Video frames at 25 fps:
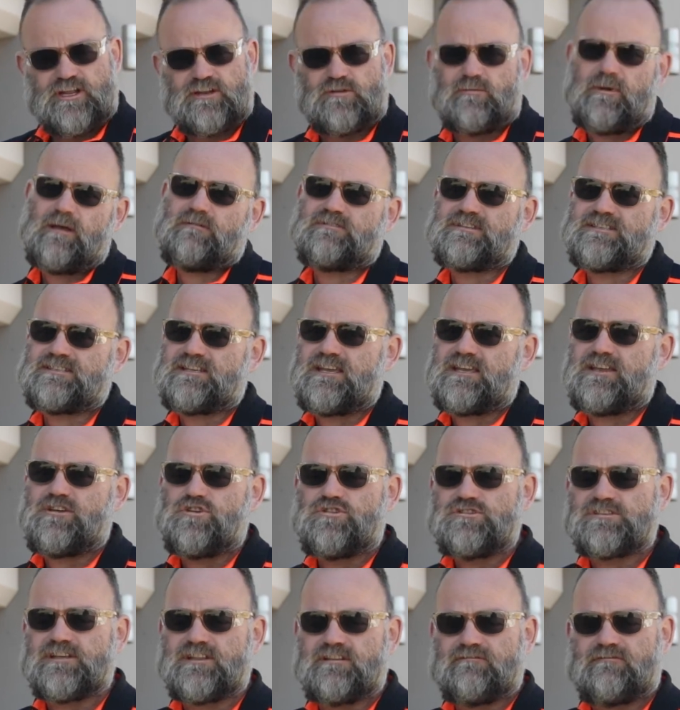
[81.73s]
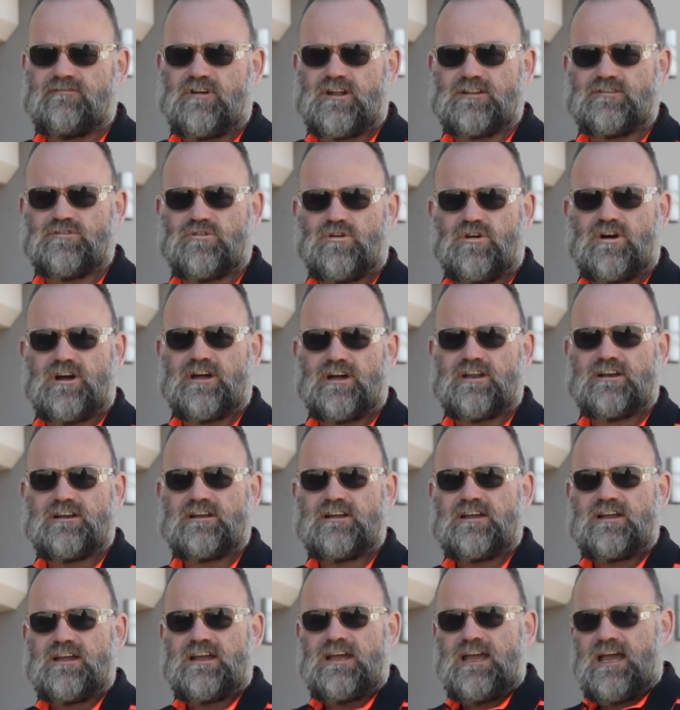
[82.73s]
They'll be able to see who's at the front door,
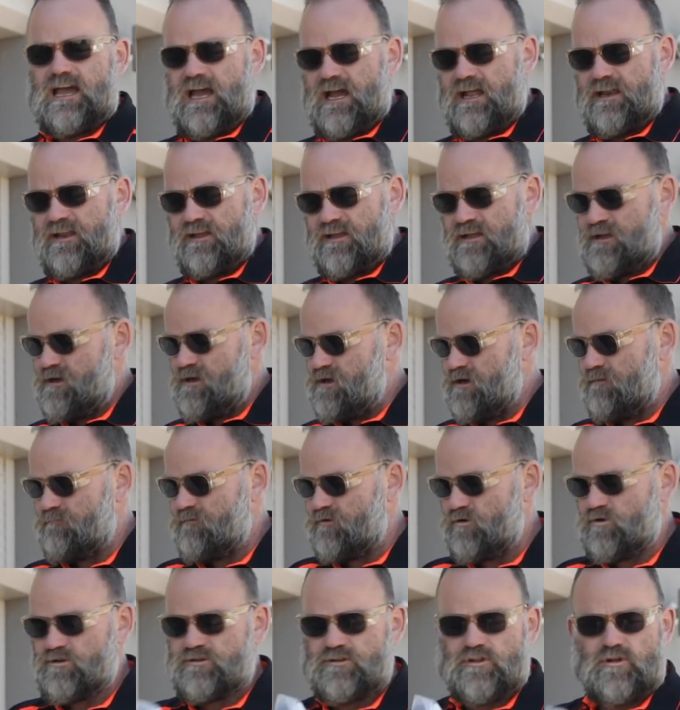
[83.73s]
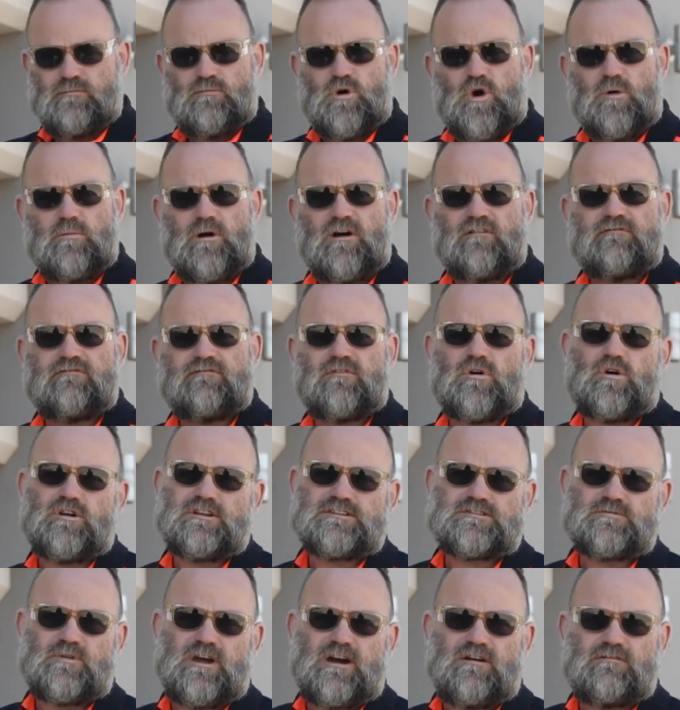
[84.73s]
and they can come through to their mobile phone
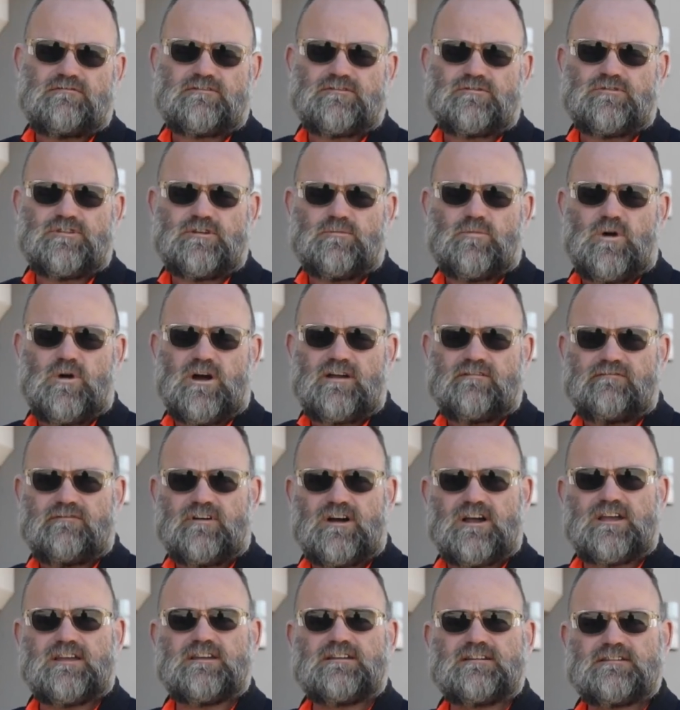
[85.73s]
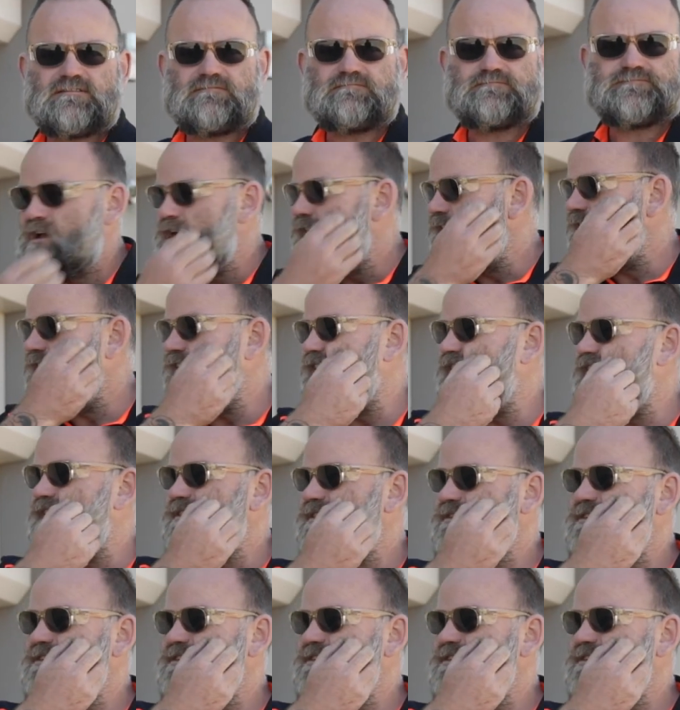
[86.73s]
as well through the Wi-Fi.